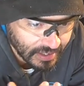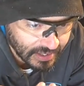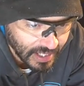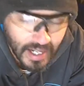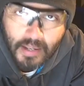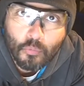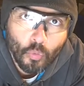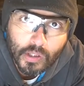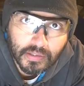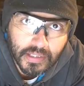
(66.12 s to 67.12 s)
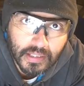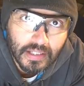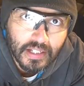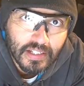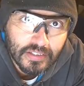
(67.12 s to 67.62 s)
time welding.
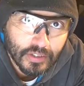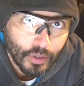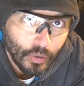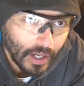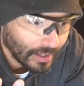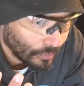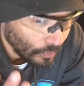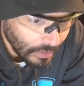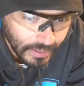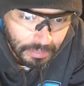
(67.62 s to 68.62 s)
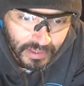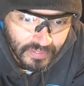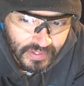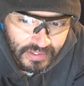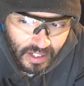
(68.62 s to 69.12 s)
So I really
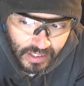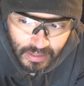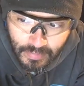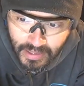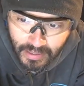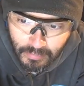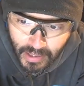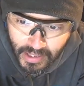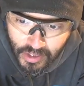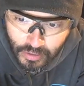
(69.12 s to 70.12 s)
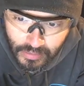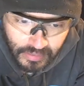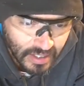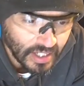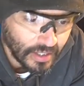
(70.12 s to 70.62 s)
believe in documenting my
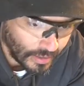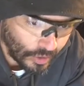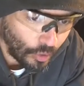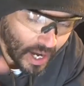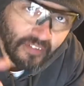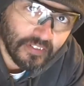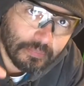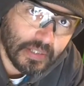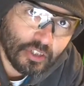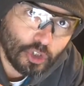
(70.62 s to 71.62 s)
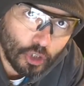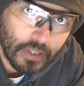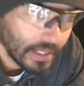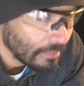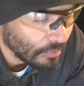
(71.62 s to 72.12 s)
craftsman
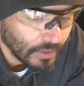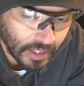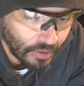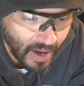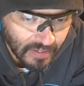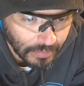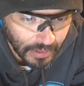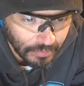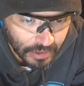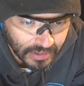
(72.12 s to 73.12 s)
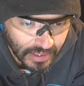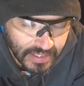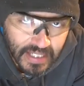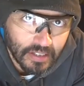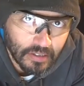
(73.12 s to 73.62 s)
journey. I'm not really a craftsman, I'm just a
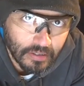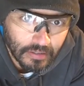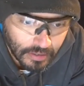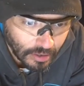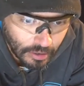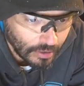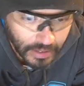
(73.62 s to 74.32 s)
tinkerer